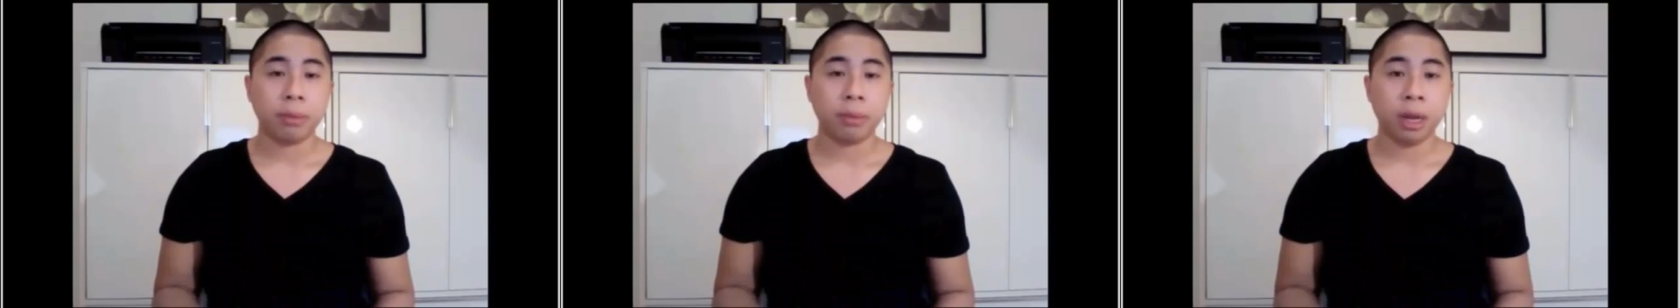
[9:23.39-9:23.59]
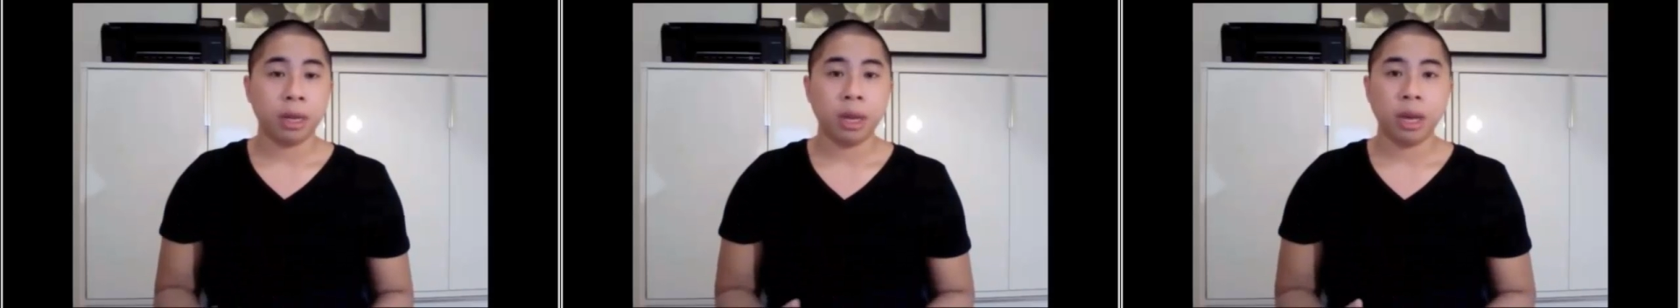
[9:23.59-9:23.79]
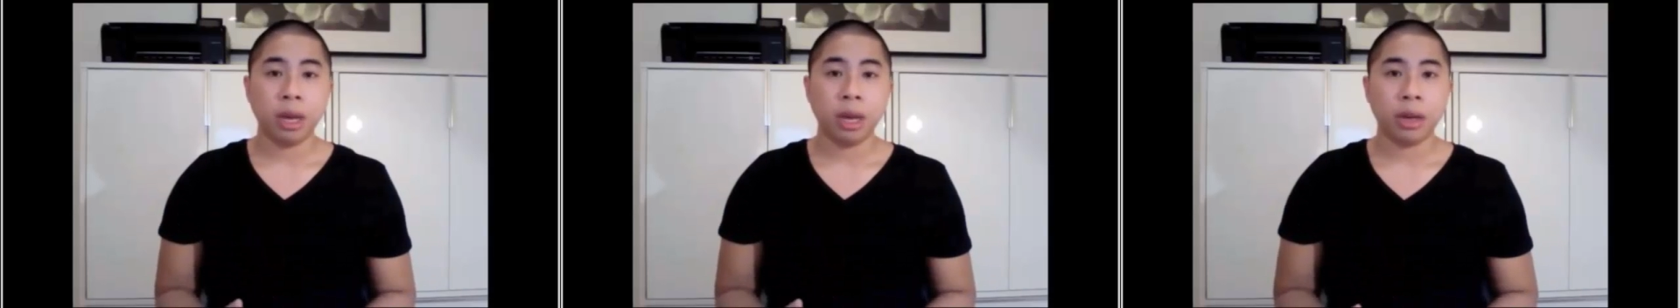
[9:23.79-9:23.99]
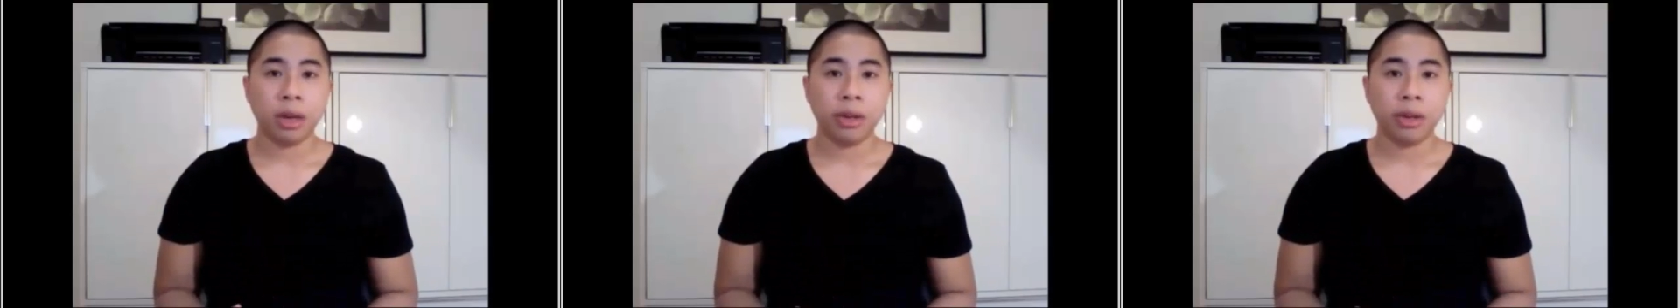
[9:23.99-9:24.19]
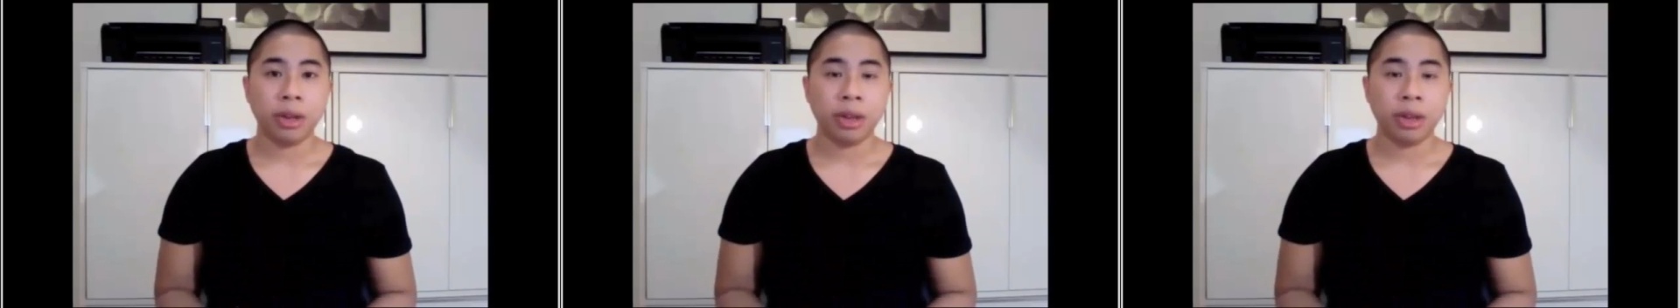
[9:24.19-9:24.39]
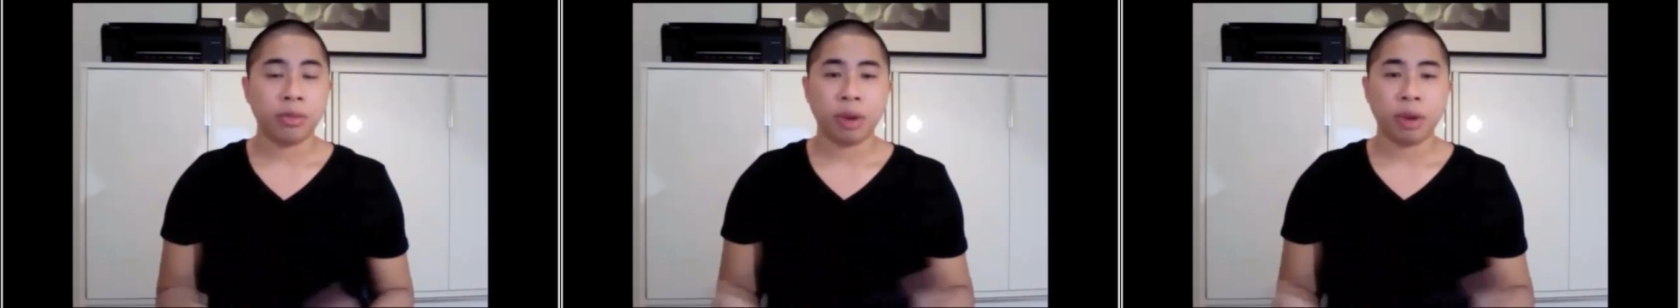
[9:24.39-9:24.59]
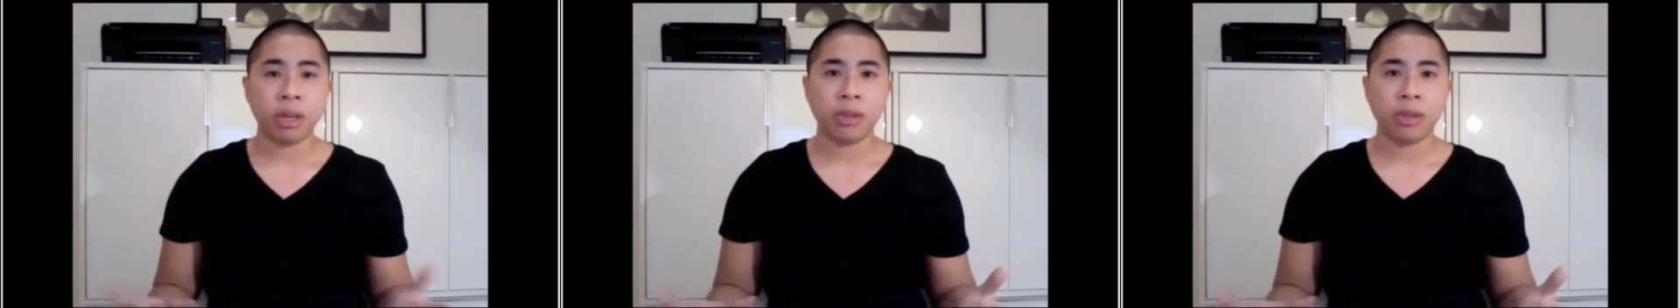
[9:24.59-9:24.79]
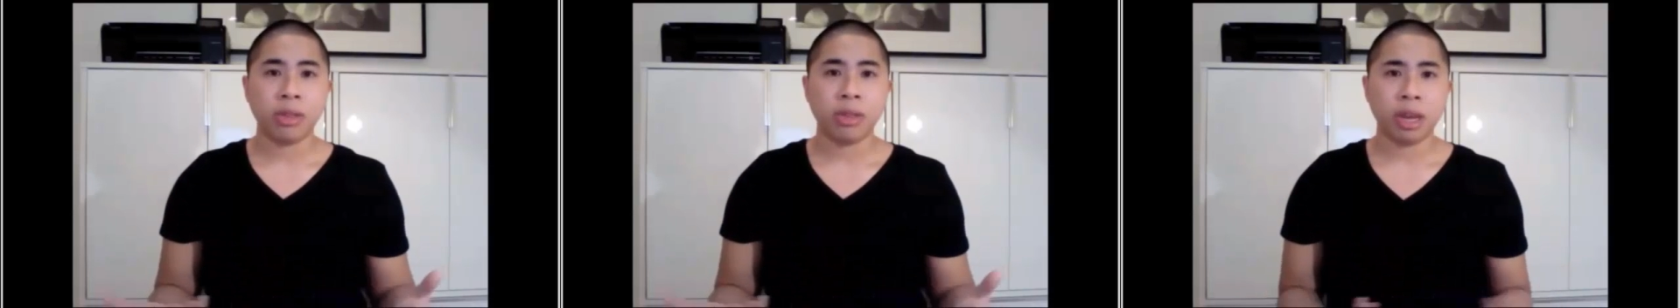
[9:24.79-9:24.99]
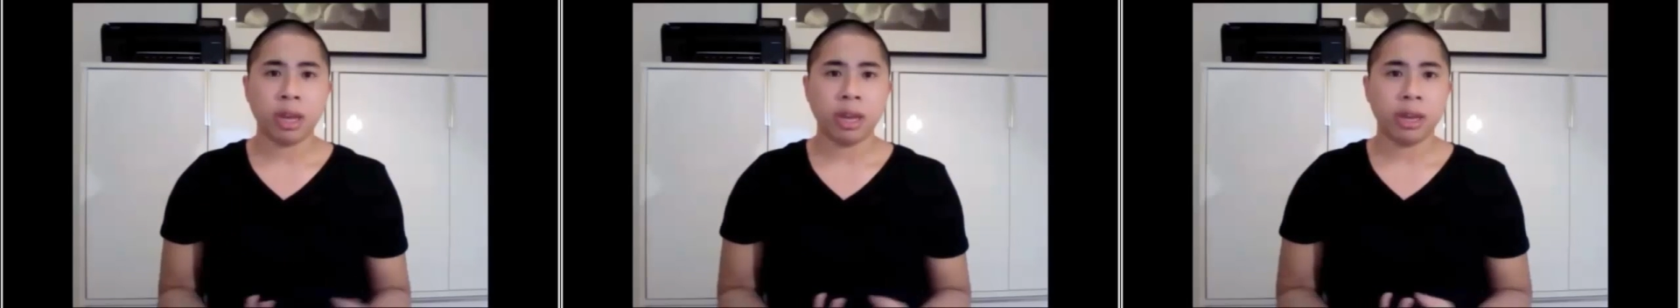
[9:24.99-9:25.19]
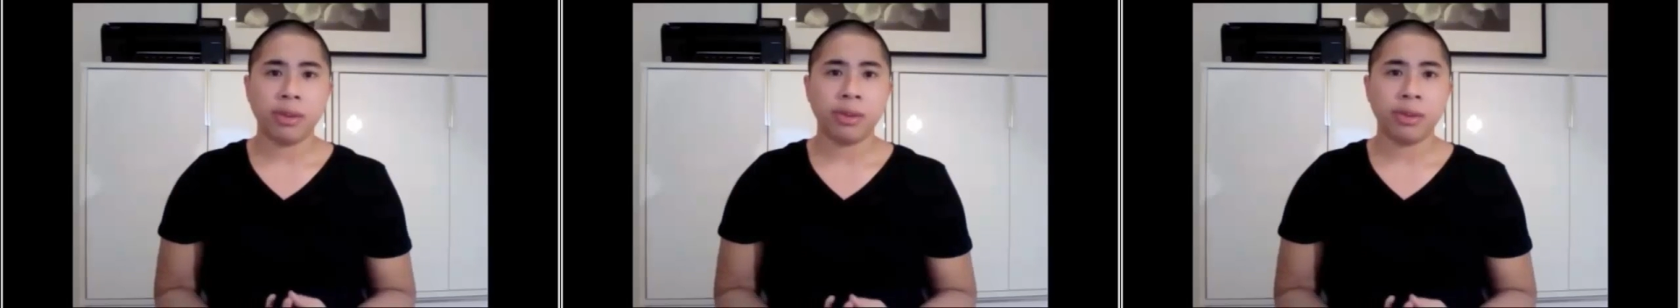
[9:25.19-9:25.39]
And yeah, and the crazy thing
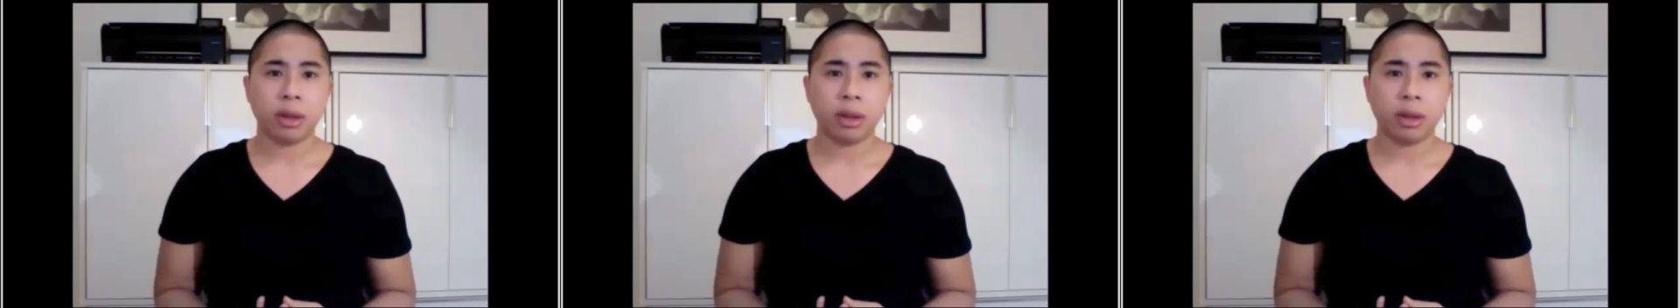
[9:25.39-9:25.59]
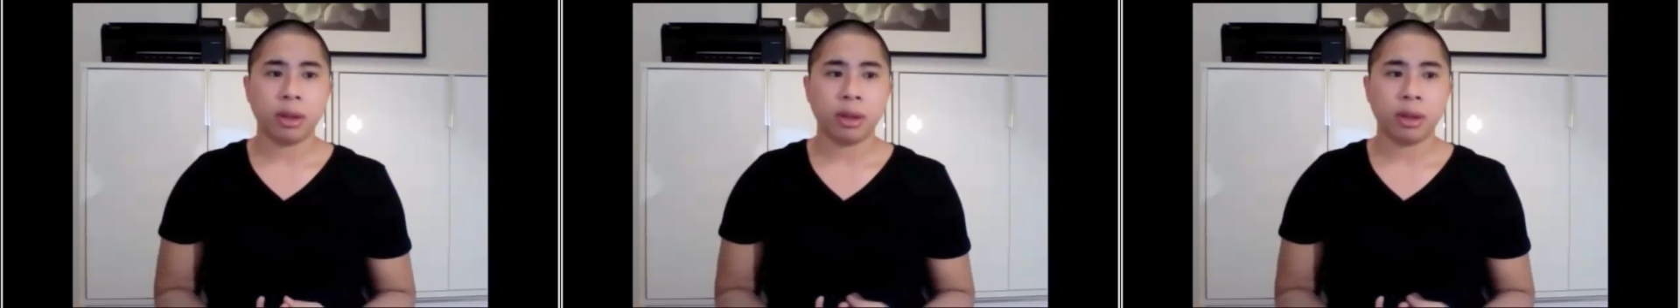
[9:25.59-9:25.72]
is